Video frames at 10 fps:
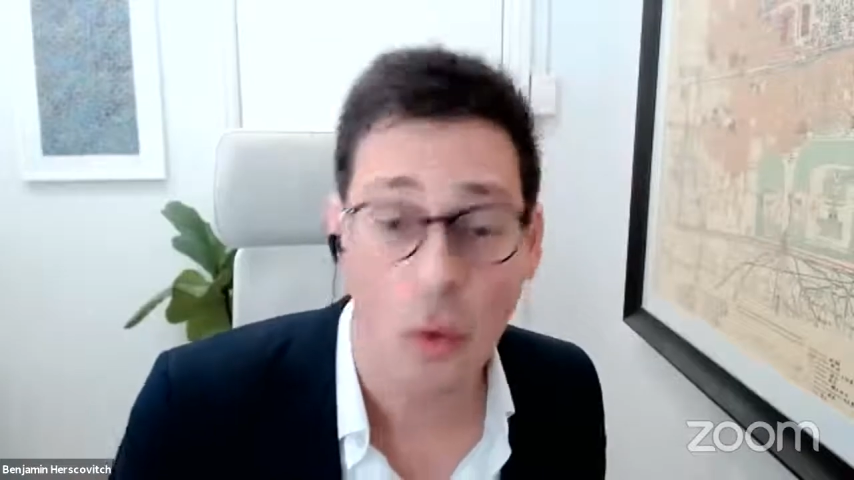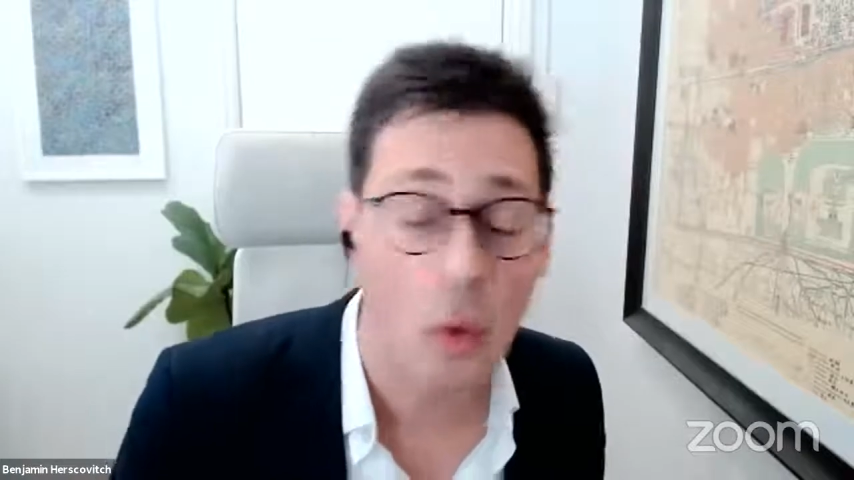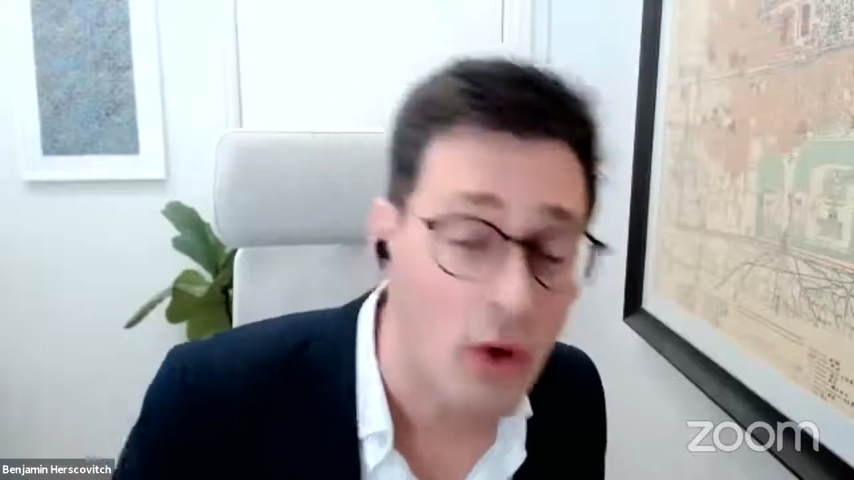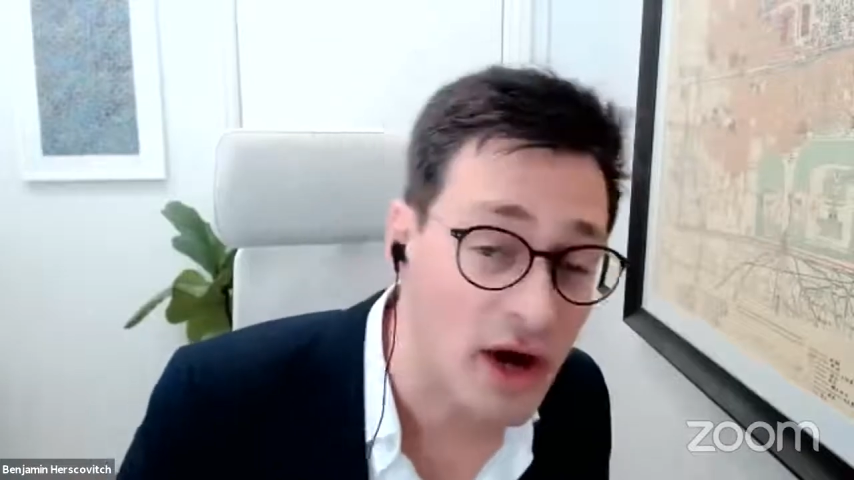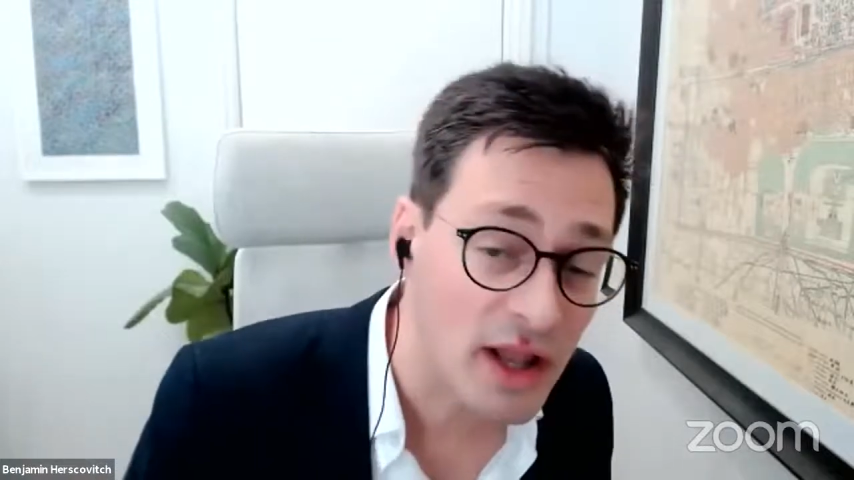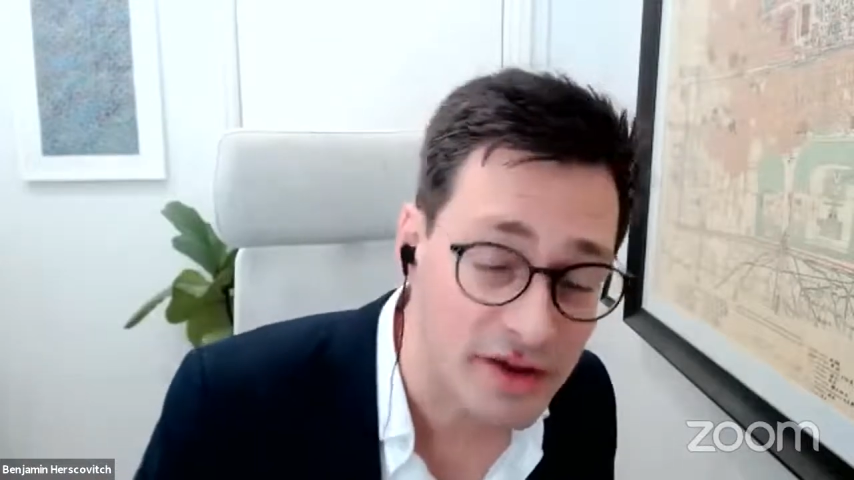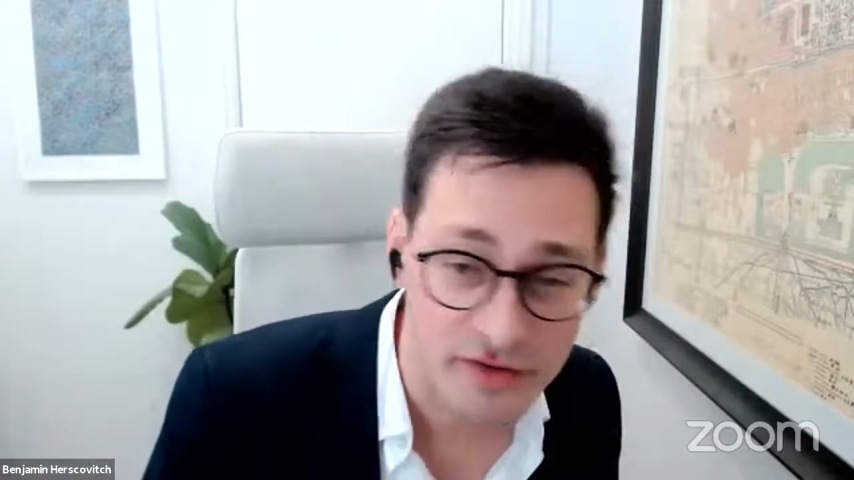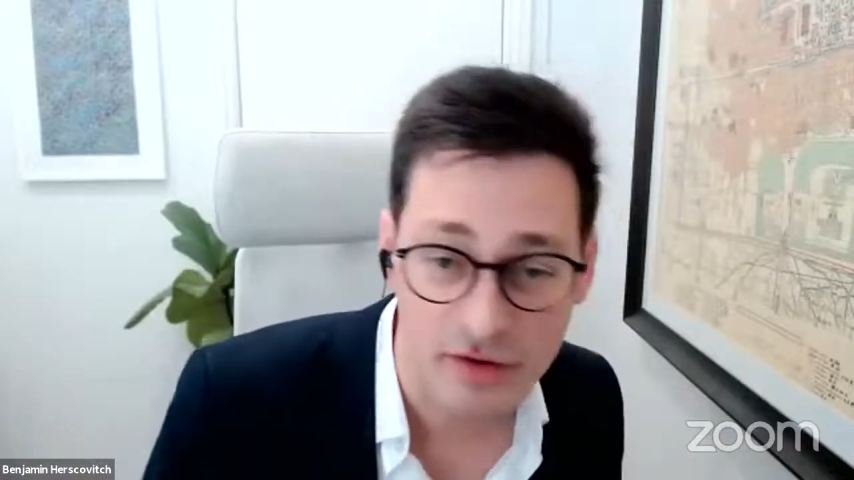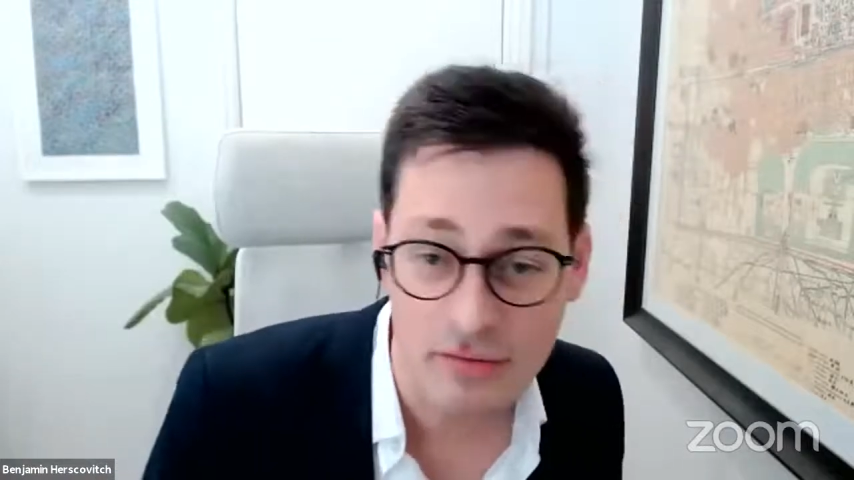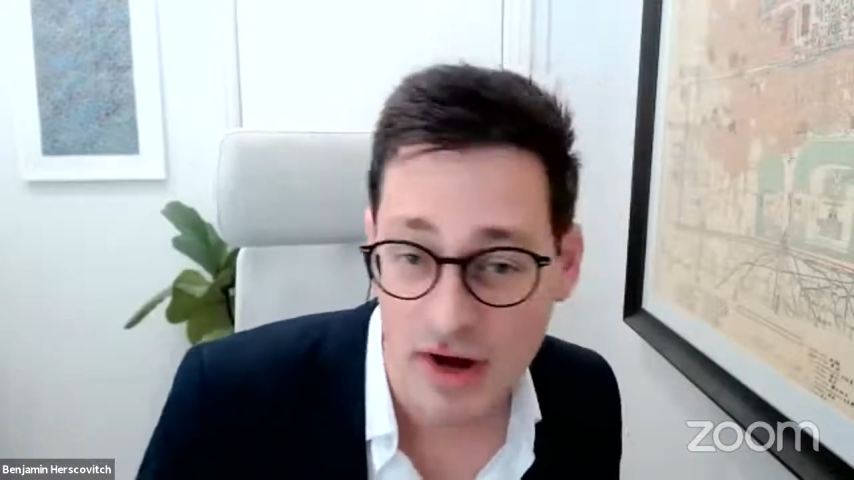or at
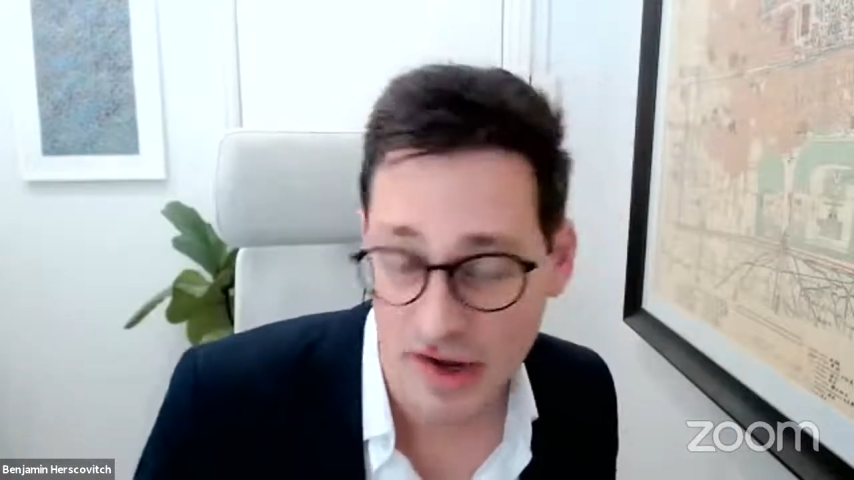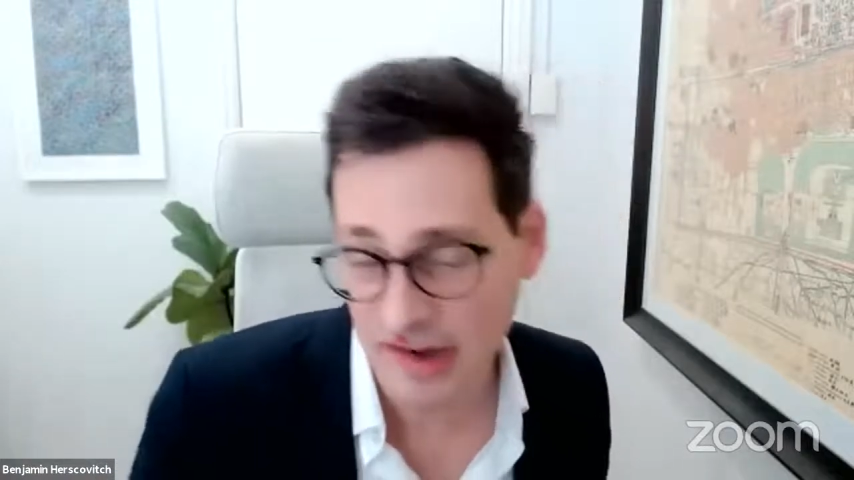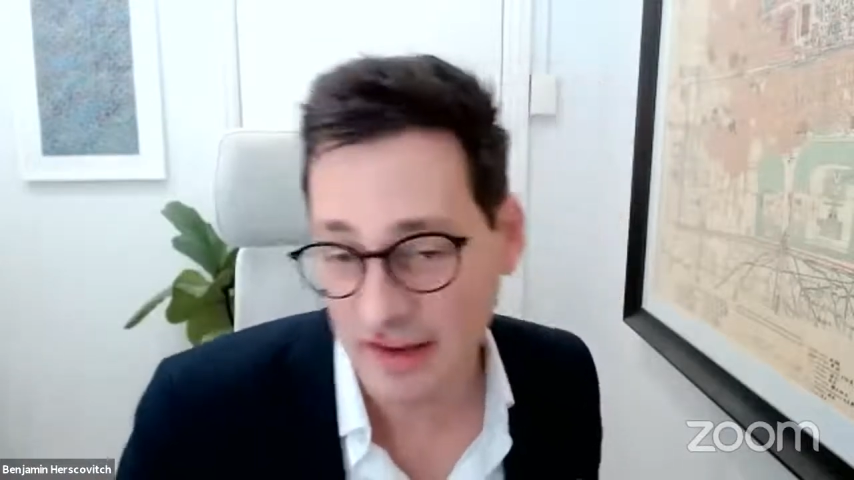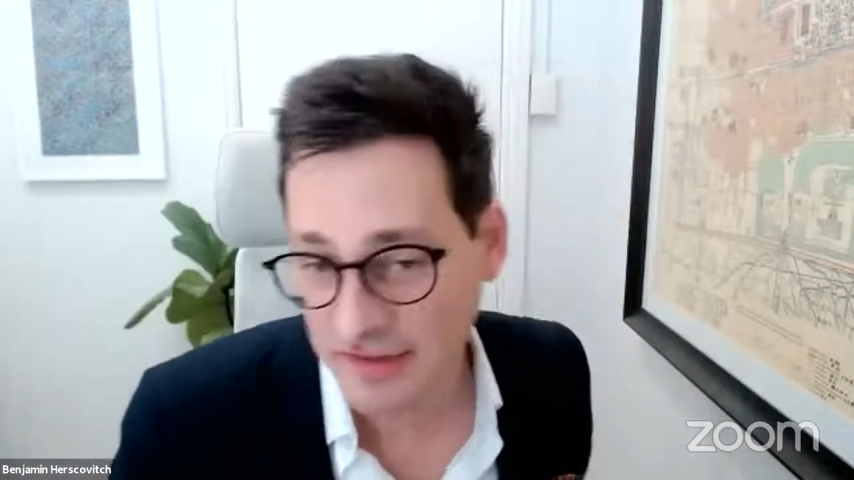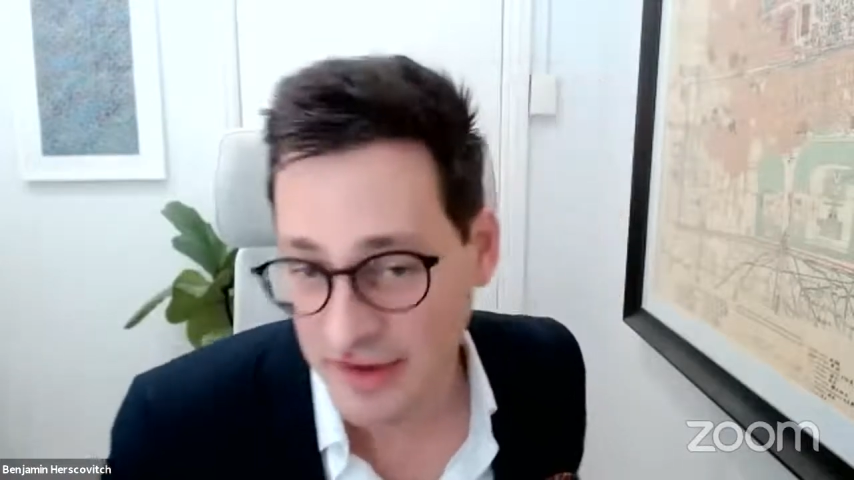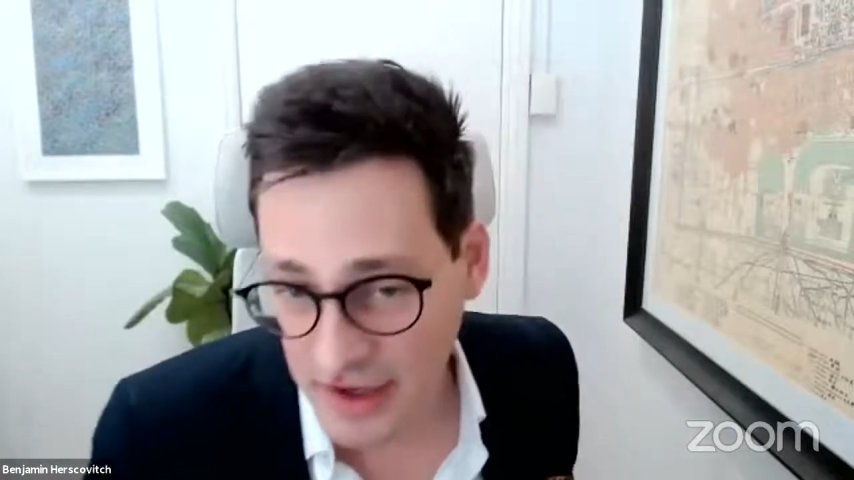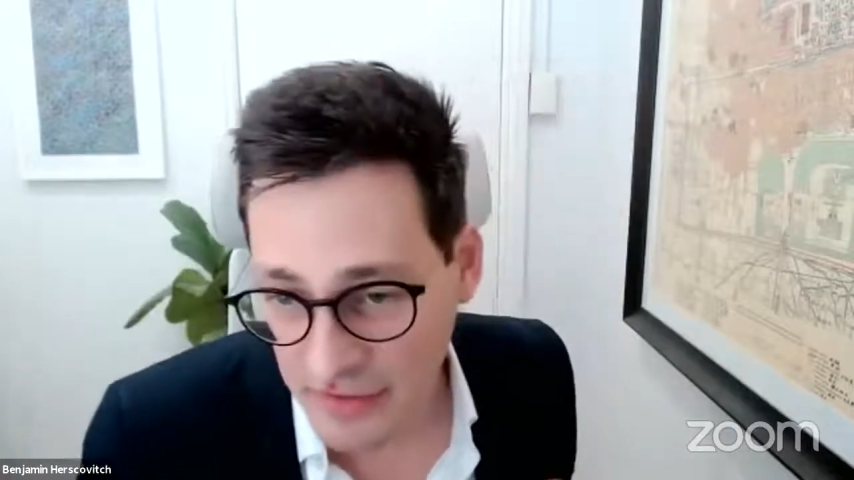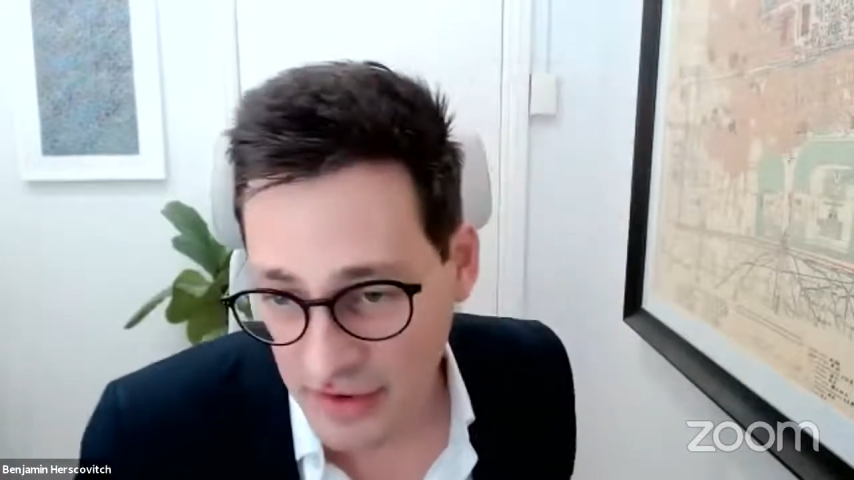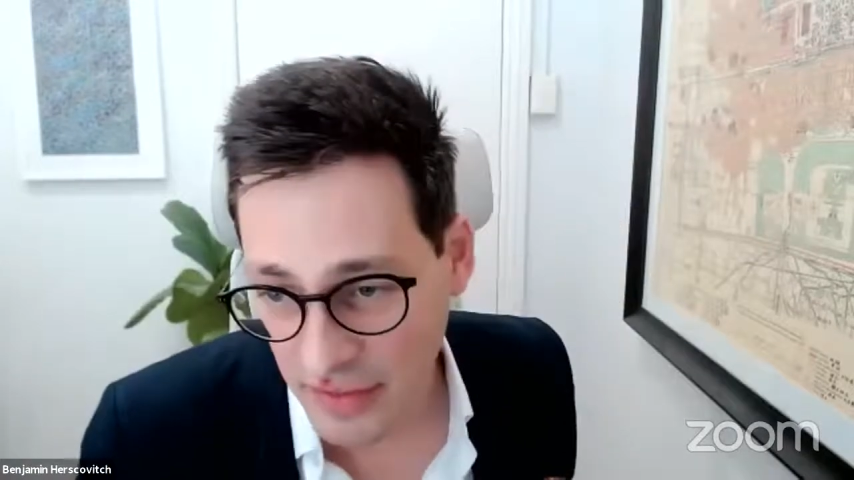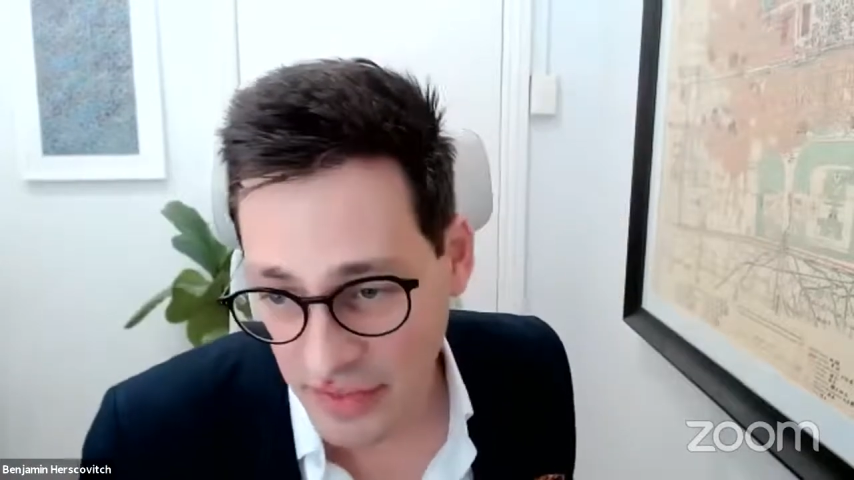least much less
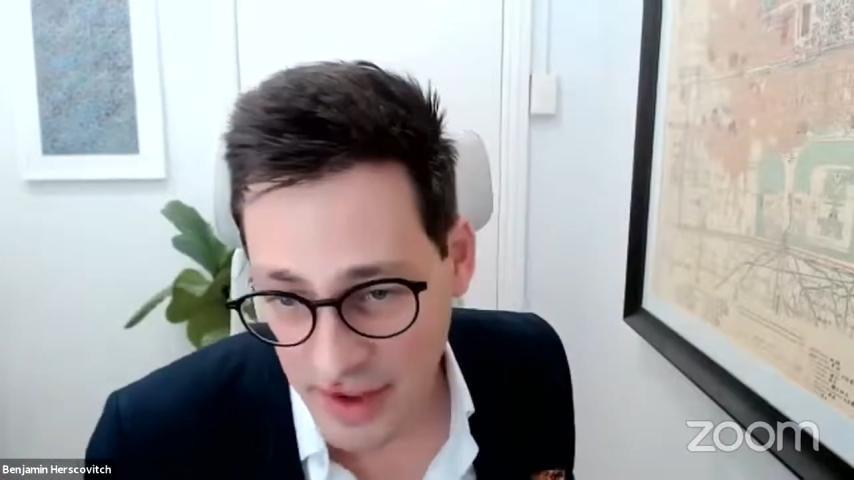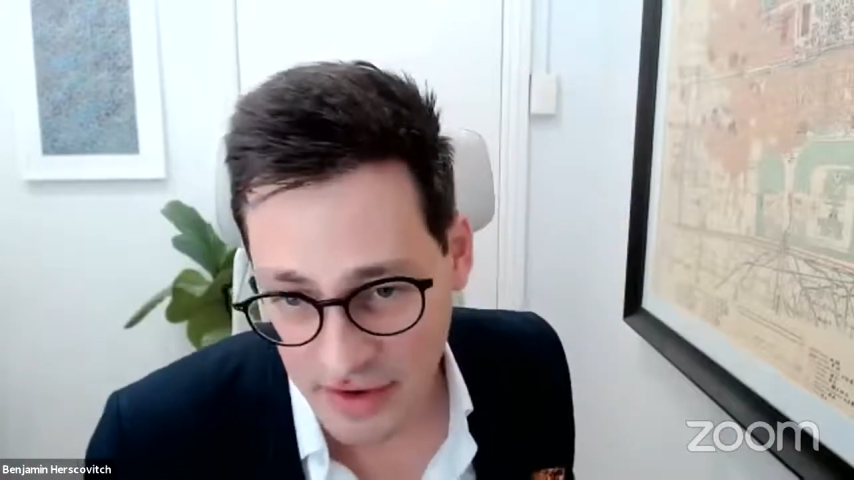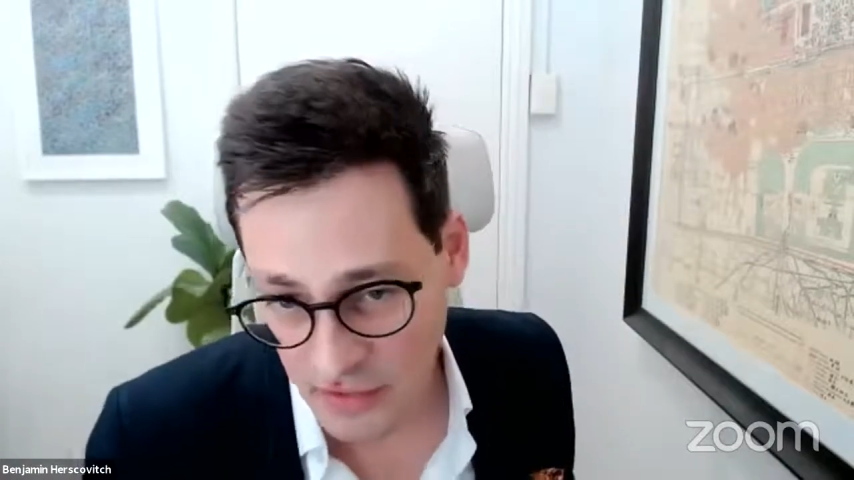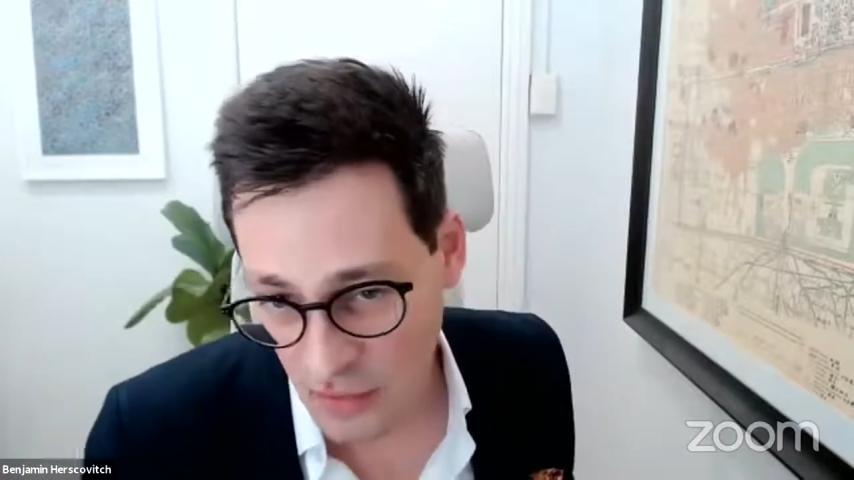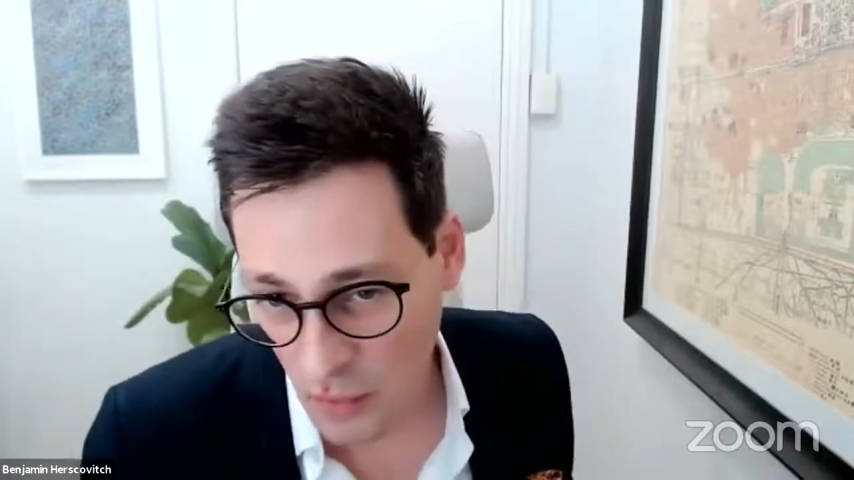significant than